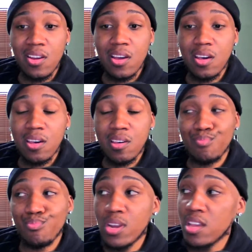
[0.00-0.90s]

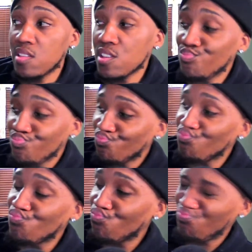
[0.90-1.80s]
um what is it
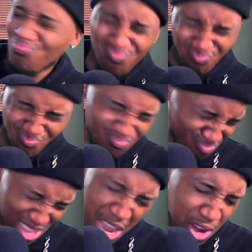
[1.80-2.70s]

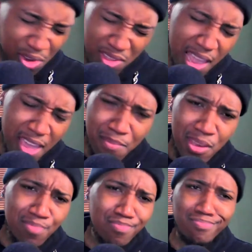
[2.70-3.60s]
in her
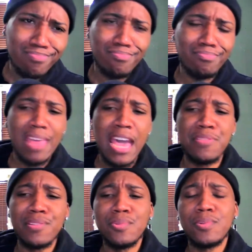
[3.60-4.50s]
statement
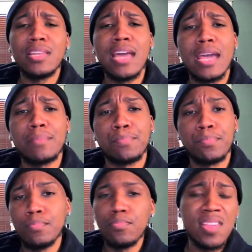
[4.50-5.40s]
absolutely not
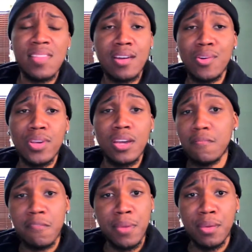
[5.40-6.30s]
that's not gonna cut it
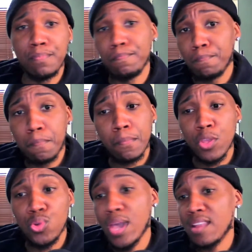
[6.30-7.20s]
for me
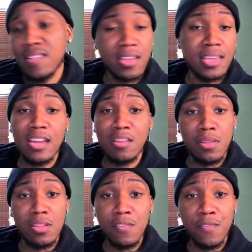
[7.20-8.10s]
you got to take
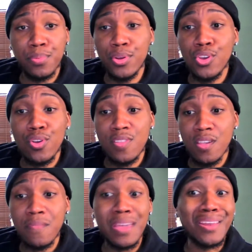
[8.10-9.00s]
accountability for putting
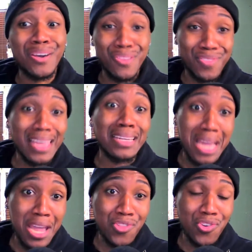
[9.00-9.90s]
yourself and others in
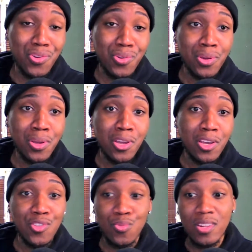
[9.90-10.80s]
danger
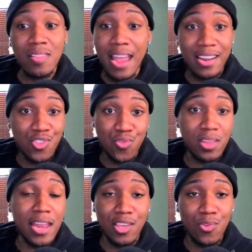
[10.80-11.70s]
because you decide to drink
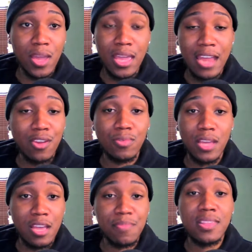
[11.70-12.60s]
like you ain't got no
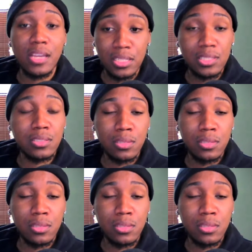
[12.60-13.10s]
damn sense.